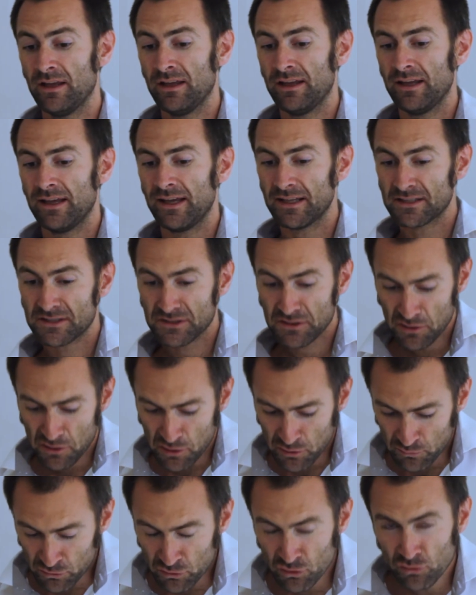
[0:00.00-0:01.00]
It's
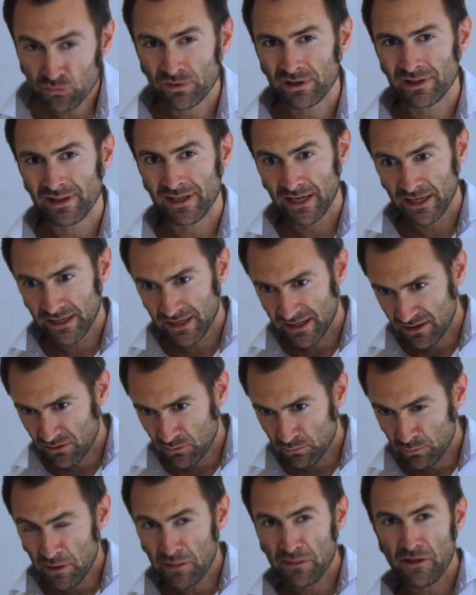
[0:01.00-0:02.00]
through
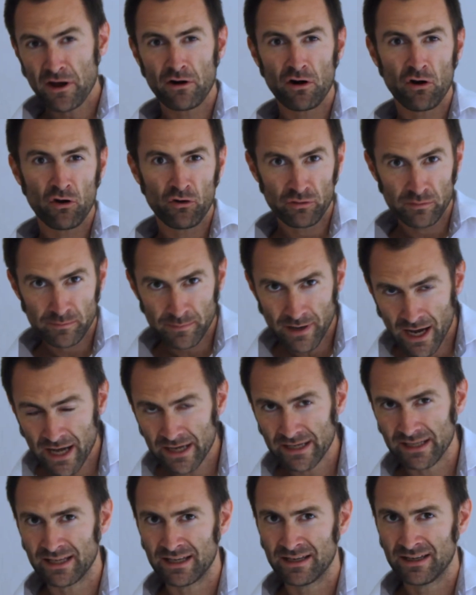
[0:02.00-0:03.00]
relating with our own
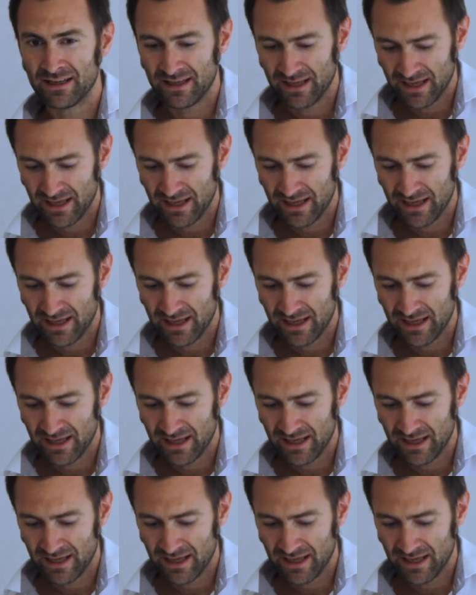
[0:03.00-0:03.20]
body